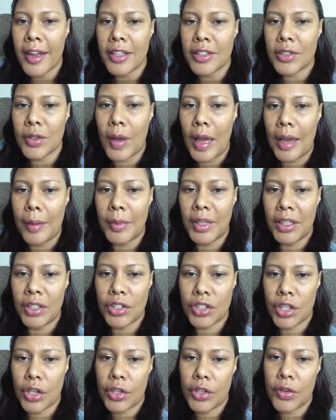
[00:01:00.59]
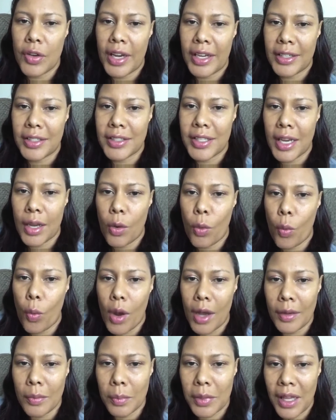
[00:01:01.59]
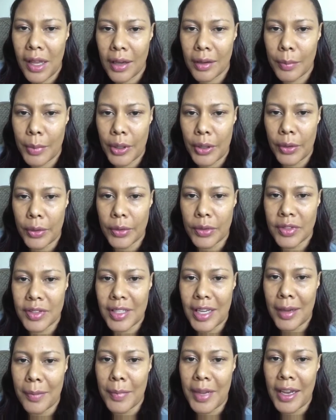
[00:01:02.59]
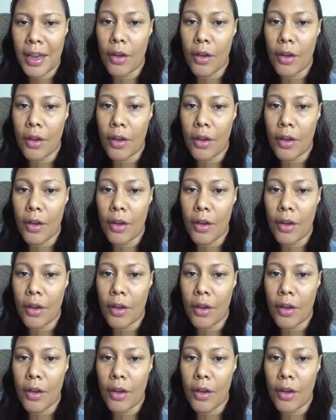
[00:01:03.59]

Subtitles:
So I'm going to show you how to take one blog post and make